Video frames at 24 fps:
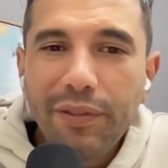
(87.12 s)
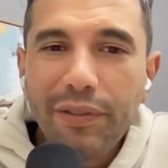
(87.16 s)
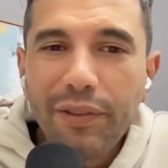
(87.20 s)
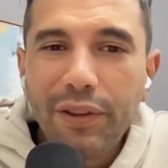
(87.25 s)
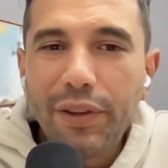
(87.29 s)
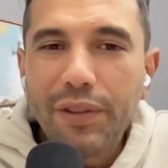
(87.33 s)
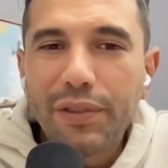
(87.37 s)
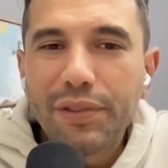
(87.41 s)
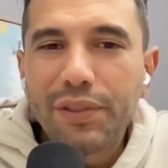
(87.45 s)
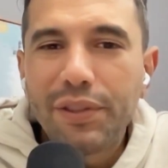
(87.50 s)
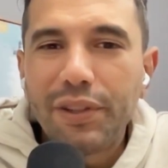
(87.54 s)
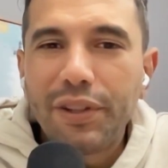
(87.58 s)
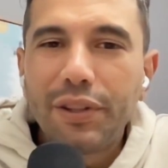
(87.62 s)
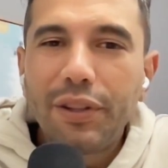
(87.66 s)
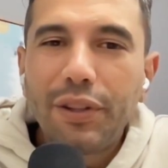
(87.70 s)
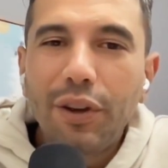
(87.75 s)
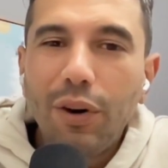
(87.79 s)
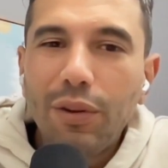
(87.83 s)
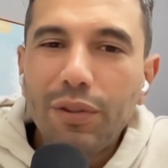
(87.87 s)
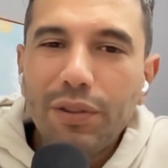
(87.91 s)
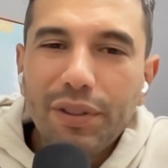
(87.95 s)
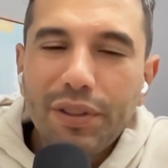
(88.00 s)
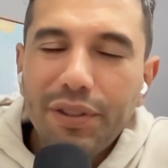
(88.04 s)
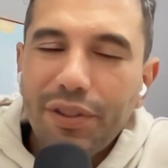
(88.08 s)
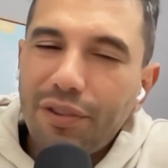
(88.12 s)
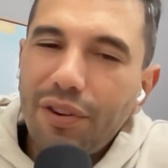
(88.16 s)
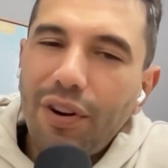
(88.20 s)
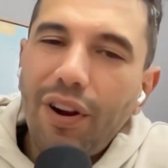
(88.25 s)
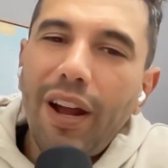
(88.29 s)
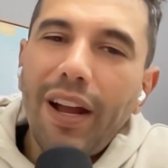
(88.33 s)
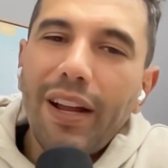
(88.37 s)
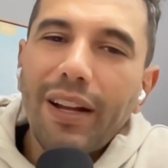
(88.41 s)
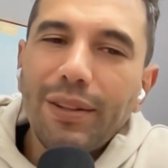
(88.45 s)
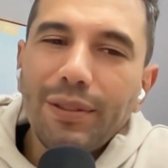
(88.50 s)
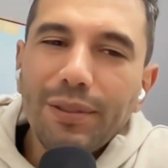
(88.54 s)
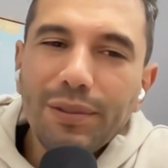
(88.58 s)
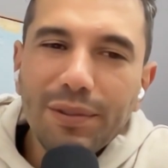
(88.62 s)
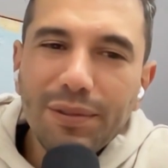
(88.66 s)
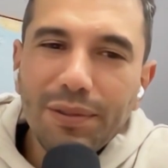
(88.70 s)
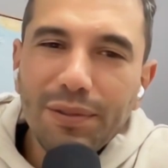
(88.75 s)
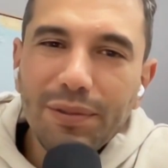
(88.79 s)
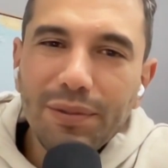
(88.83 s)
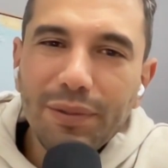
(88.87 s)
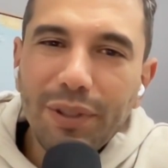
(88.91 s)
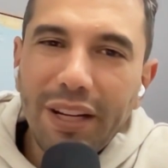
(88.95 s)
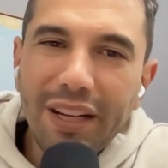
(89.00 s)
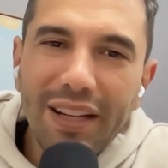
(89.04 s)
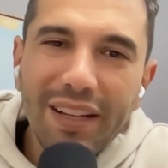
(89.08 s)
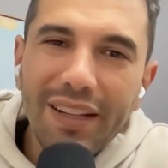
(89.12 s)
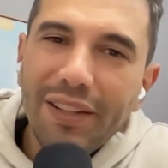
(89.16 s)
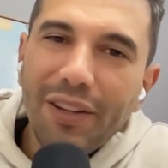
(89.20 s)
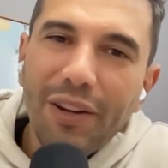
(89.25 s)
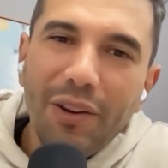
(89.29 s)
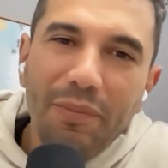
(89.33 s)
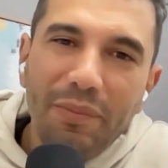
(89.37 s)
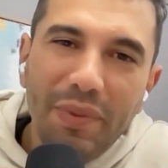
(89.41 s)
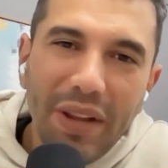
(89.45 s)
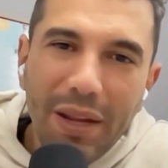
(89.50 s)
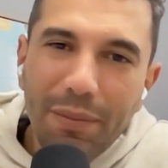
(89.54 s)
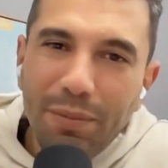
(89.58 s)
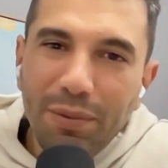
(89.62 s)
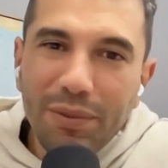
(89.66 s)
those sort of golden triangles where, you know, people